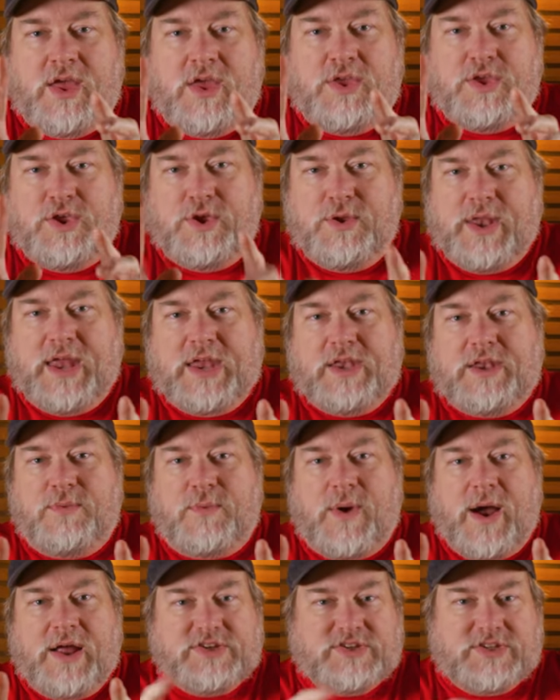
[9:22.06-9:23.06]
you need to
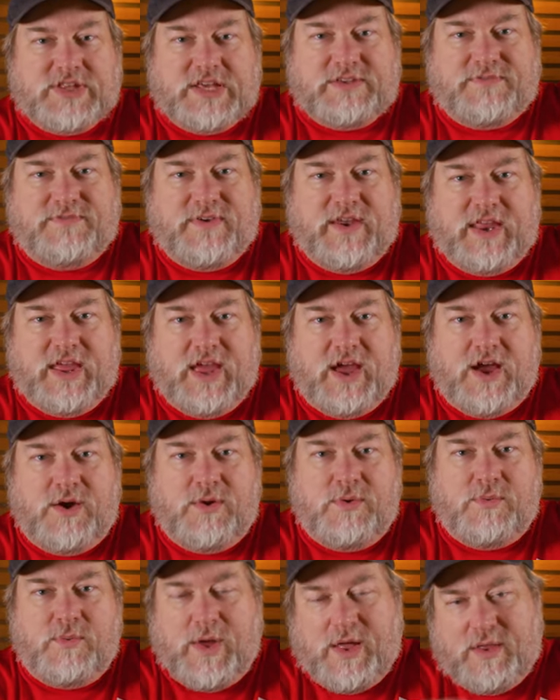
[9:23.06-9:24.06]
watch this video.
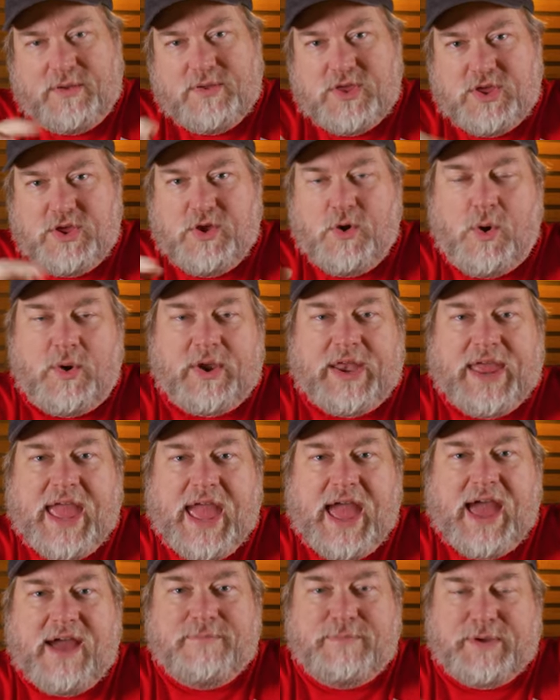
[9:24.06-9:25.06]
Well, you already
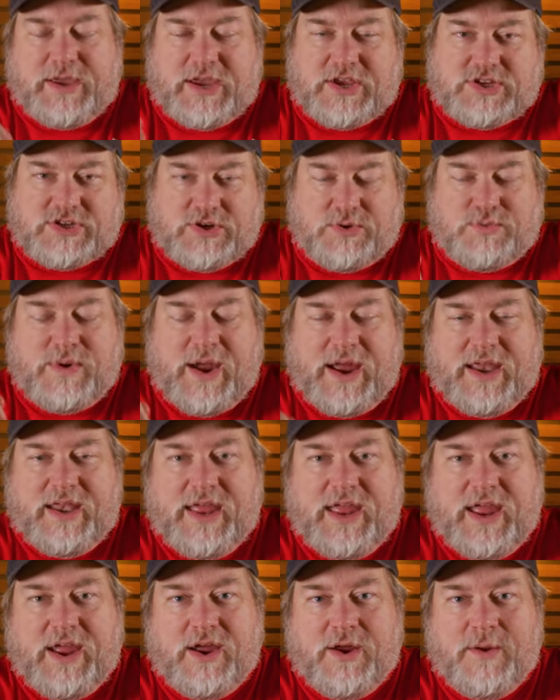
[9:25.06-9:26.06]
have because you're right
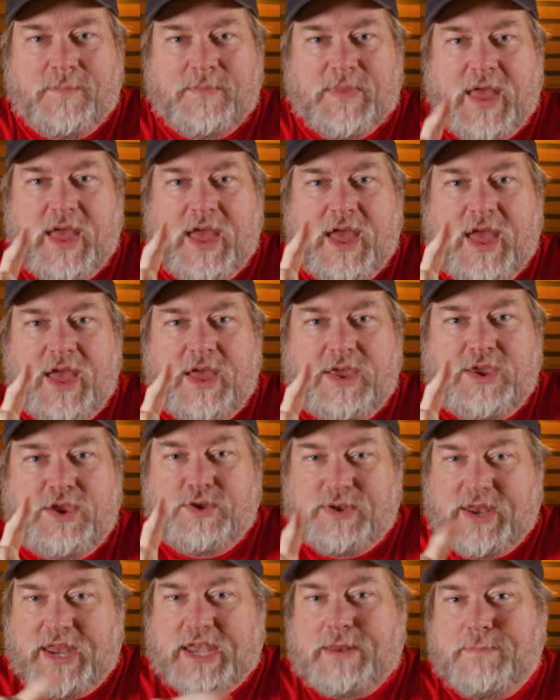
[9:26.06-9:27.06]
here. You
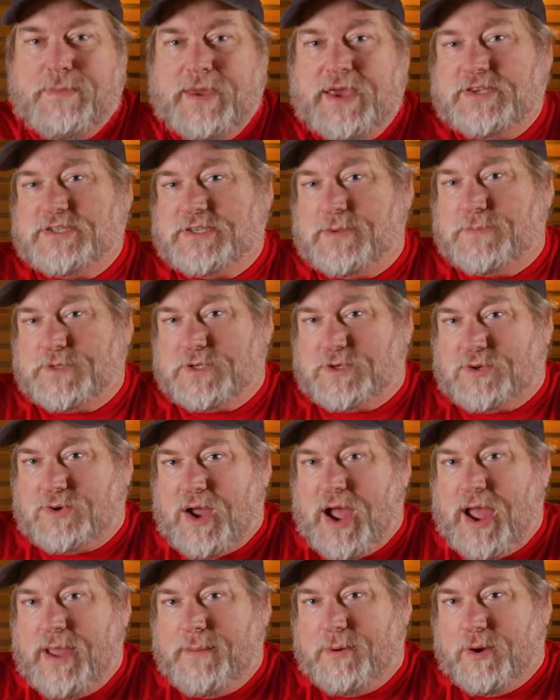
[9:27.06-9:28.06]
need to be a
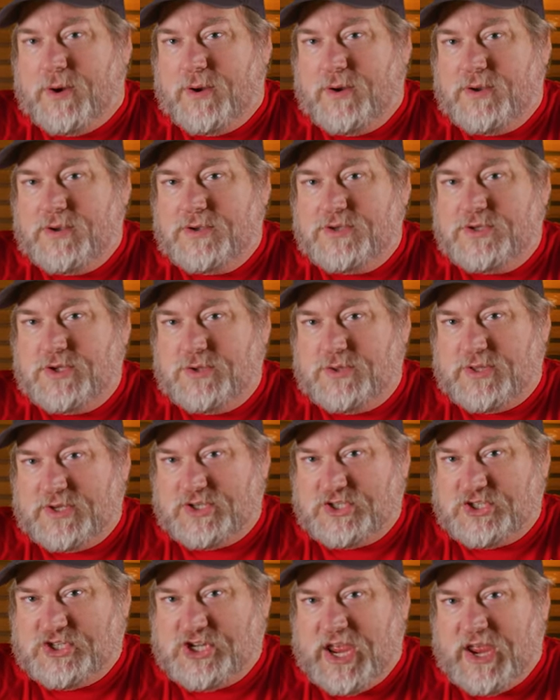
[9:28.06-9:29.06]
subscriber to
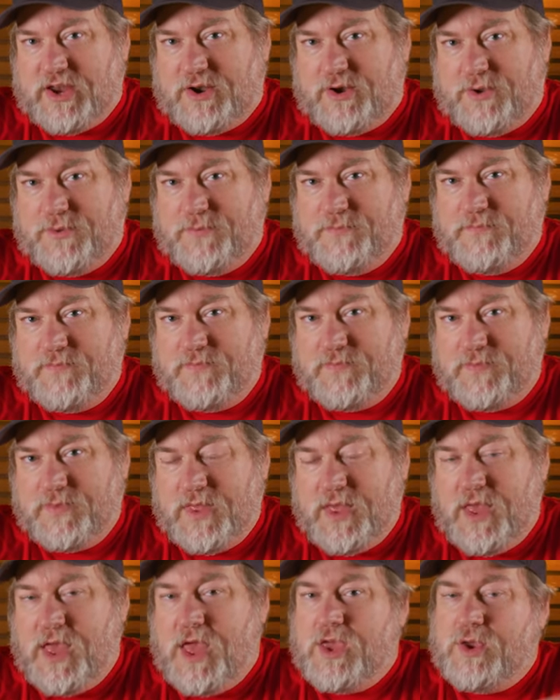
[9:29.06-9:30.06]
this channel.
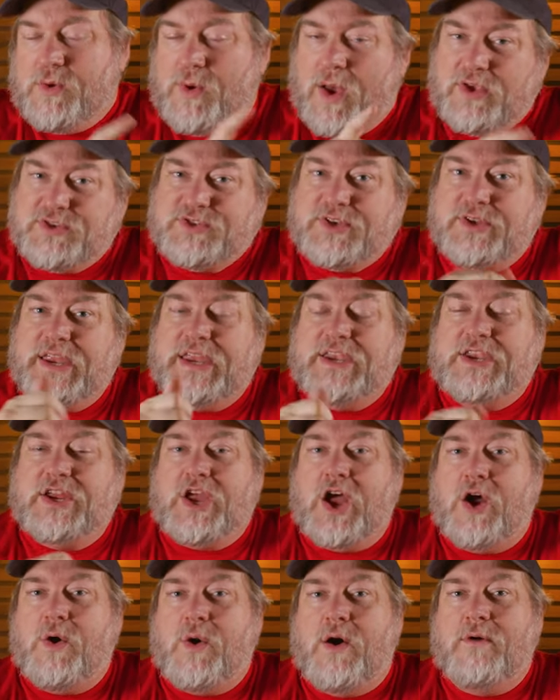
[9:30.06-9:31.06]
You also need to
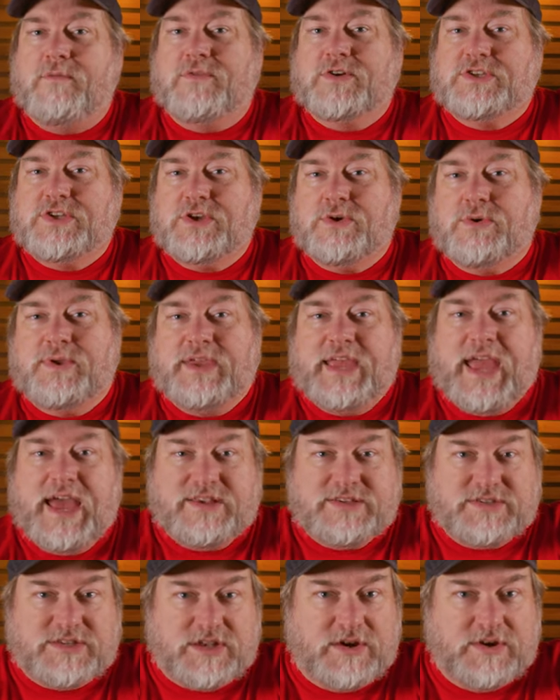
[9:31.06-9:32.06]
go over to
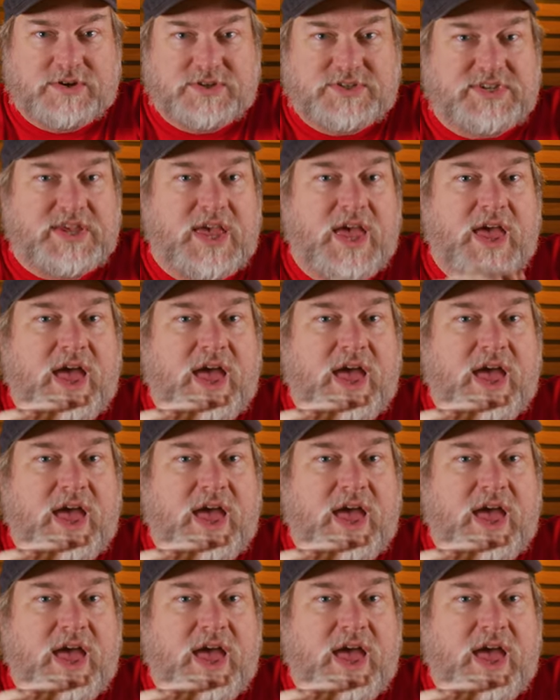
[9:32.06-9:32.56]
Kessler's